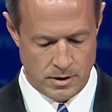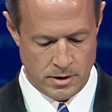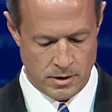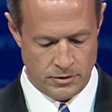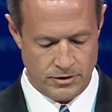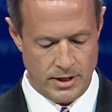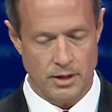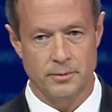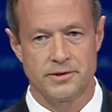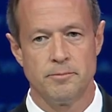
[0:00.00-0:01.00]
You see, there
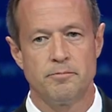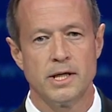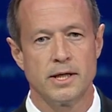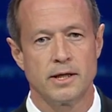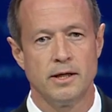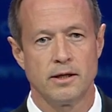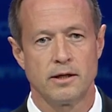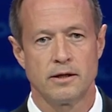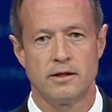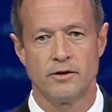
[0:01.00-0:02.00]
was a big
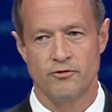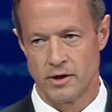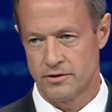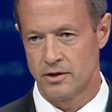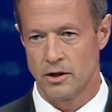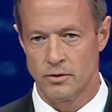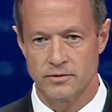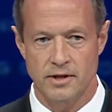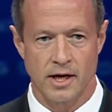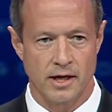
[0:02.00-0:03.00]
difference in
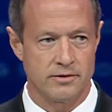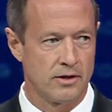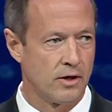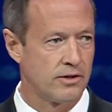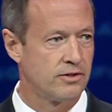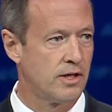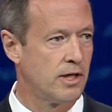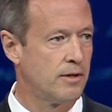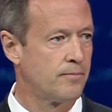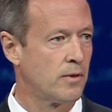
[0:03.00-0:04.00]
those days in our
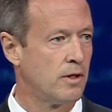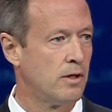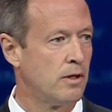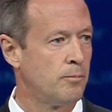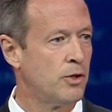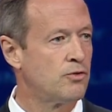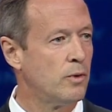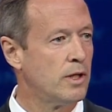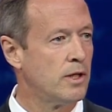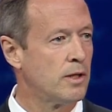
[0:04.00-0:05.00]
city
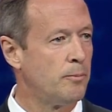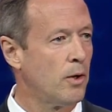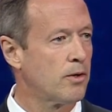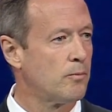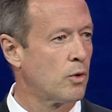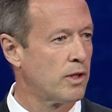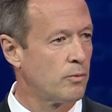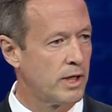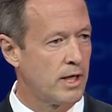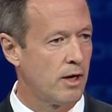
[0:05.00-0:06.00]
between the Baltimore that
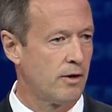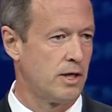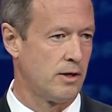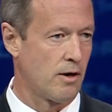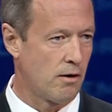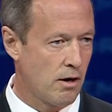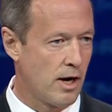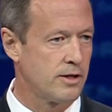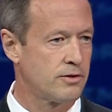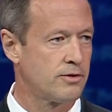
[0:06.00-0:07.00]
we carried in our
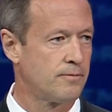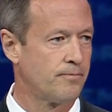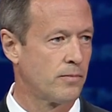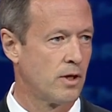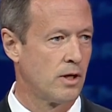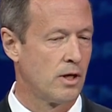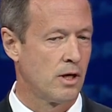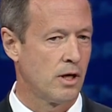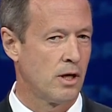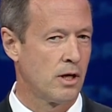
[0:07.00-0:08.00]
hearts
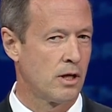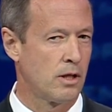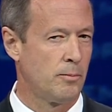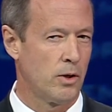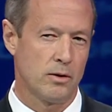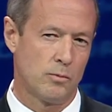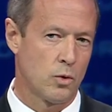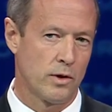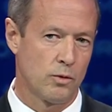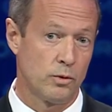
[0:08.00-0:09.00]
and the
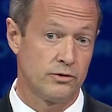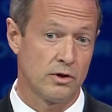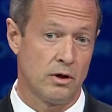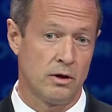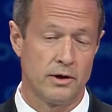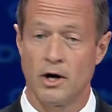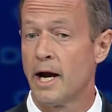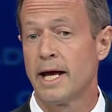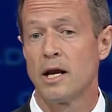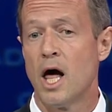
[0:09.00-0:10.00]
Baltimore that we saw in our
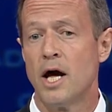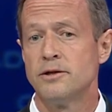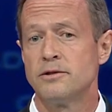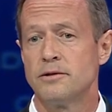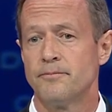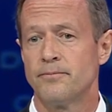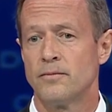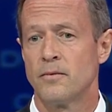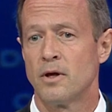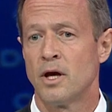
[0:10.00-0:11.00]
headlines
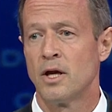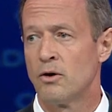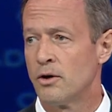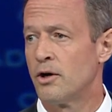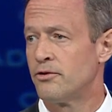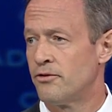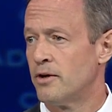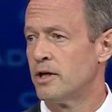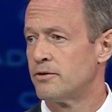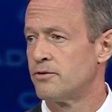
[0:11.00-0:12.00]
and on our
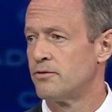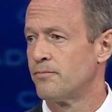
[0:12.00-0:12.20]
streets.